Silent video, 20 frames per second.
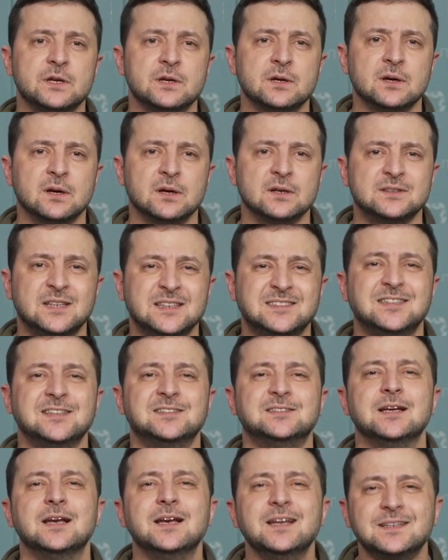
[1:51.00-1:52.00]
Think of the
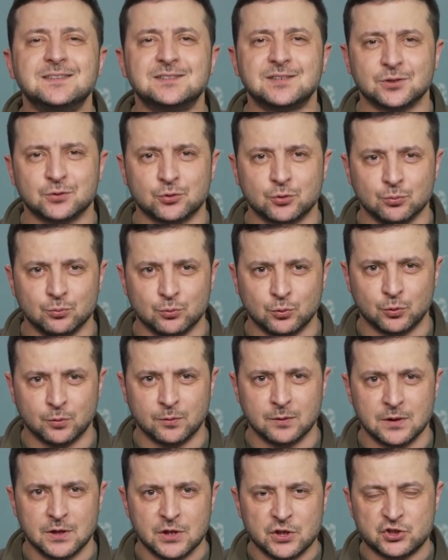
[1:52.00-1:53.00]
occupiers'
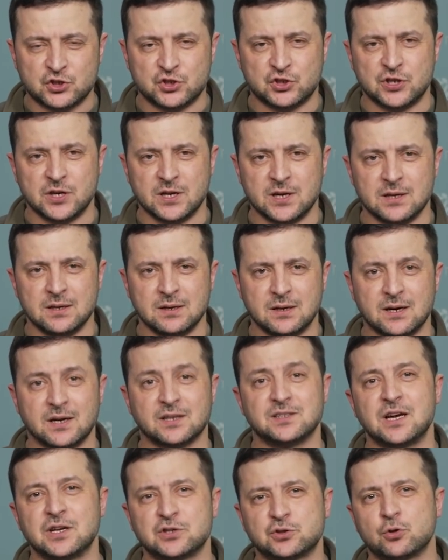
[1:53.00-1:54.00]
sense of
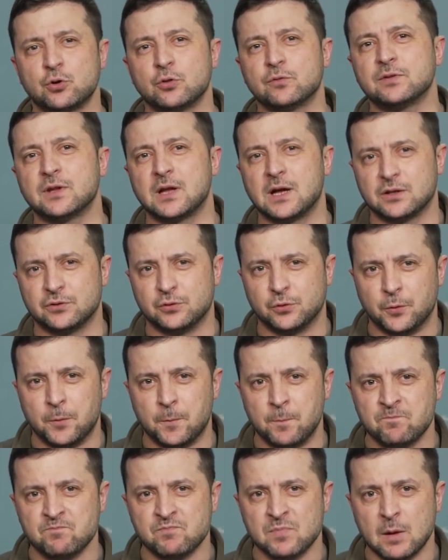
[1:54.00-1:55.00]
impunity. They
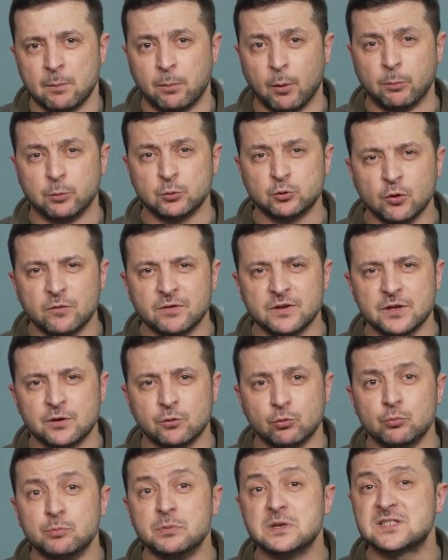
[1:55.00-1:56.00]
are announcing
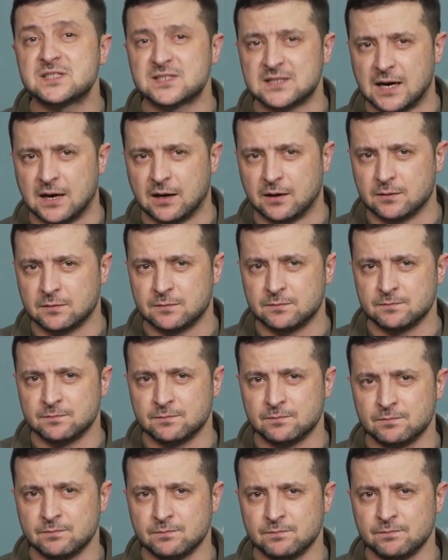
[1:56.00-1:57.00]
planned
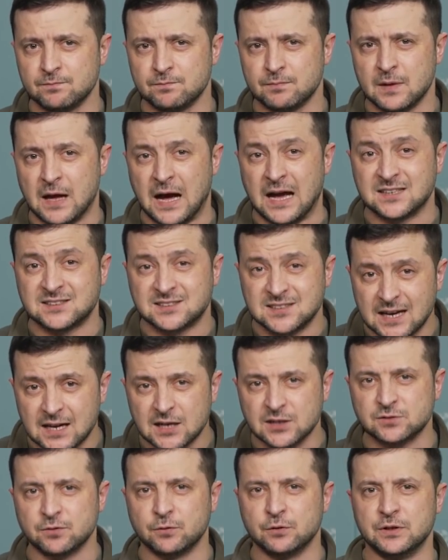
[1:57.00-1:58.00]
atrocities. Why?
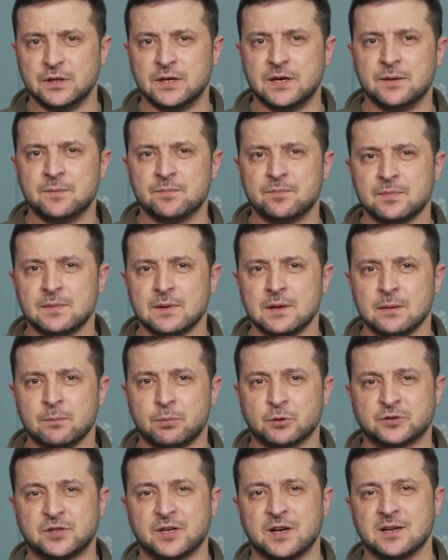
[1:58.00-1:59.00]
Because
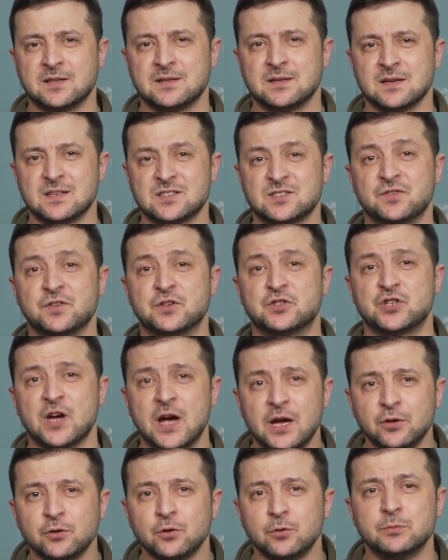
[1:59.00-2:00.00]
there is no
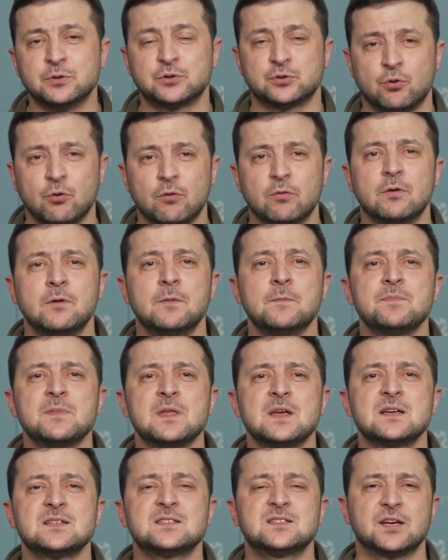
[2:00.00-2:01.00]
reaction, because there is
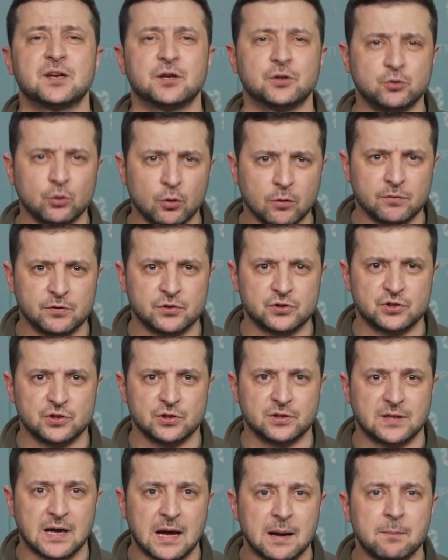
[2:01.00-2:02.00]
silence,
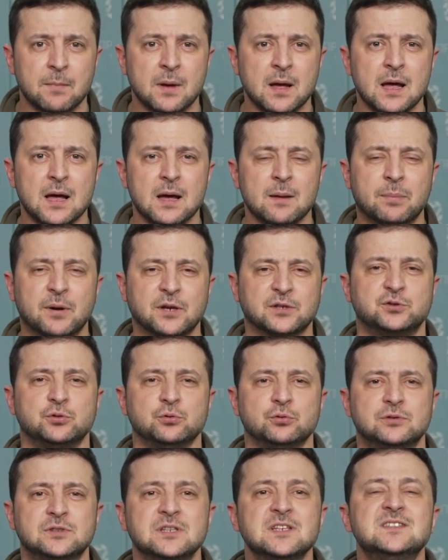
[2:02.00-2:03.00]
not a single
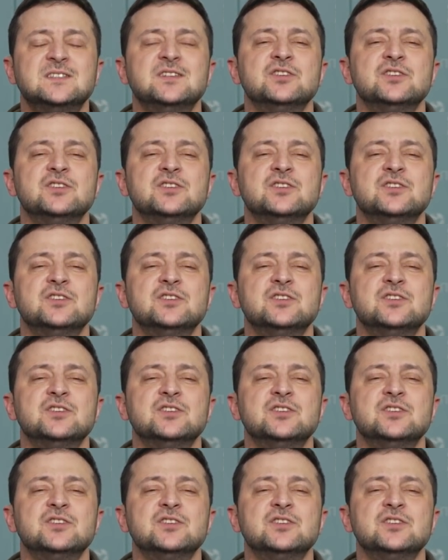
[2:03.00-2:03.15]
word,